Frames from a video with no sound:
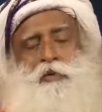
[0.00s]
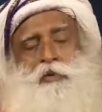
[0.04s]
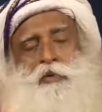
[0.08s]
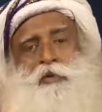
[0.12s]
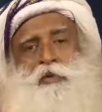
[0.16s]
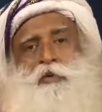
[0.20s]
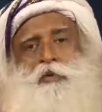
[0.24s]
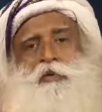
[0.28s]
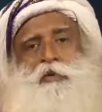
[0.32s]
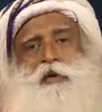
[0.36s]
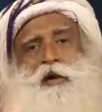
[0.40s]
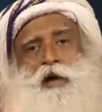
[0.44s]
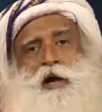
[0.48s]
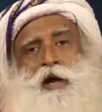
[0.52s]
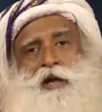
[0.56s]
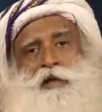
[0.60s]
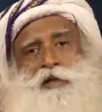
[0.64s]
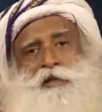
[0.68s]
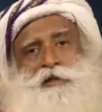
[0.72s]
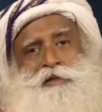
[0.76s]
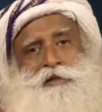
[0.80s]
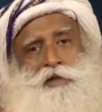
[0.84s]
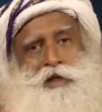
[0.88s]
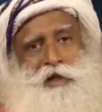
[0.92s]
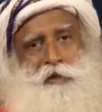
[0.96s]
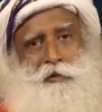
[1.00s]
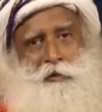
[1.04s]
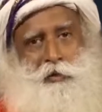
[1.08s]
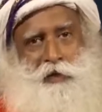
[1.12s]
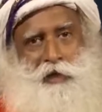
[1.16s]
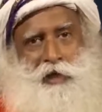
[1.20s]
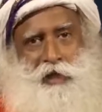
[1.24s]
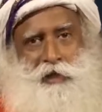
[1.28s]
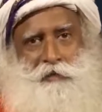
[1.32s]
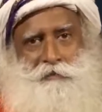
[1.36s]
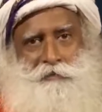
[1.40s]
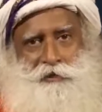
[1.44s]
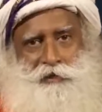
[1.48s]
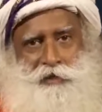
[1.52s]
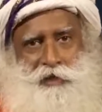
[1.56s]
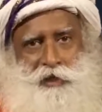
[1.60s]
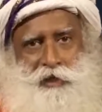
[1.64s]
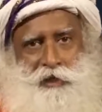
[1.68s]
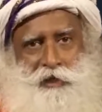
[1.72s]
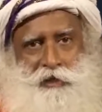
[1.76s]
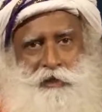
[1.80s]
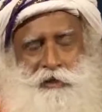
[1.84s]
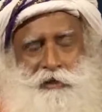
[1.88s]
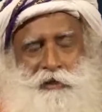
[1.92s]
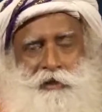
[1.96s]
who don't understand what I'm
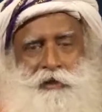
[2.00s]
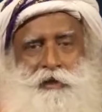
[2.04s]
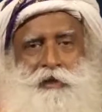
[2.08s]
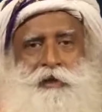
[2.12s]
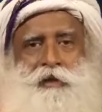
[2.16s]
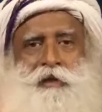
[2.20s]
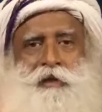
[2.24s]
saying,